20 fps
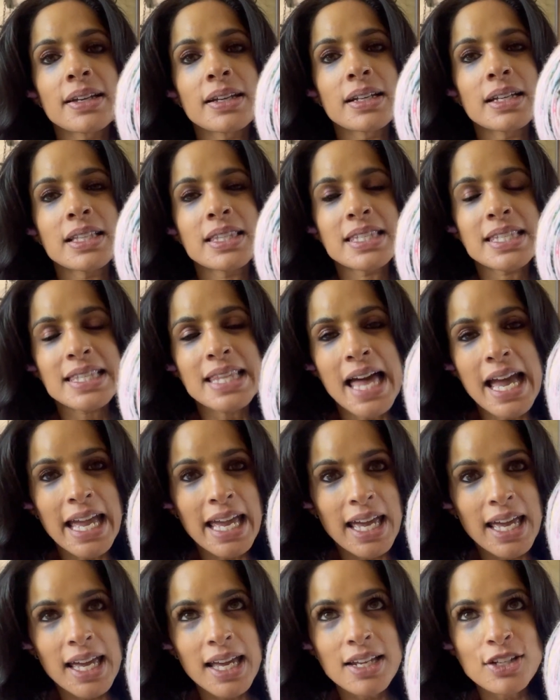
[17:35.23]
it's
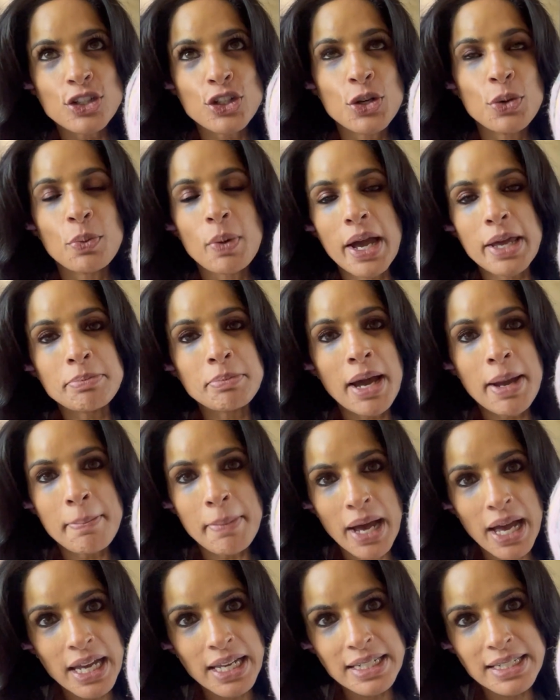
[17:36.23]
like she read my
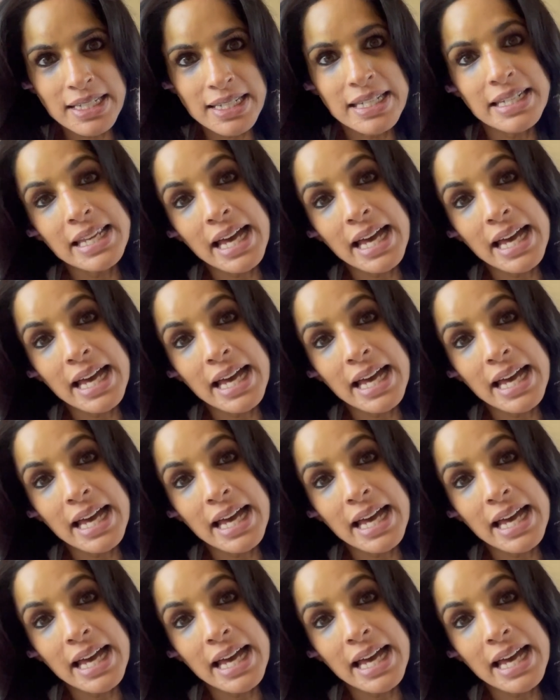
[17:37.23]
mind and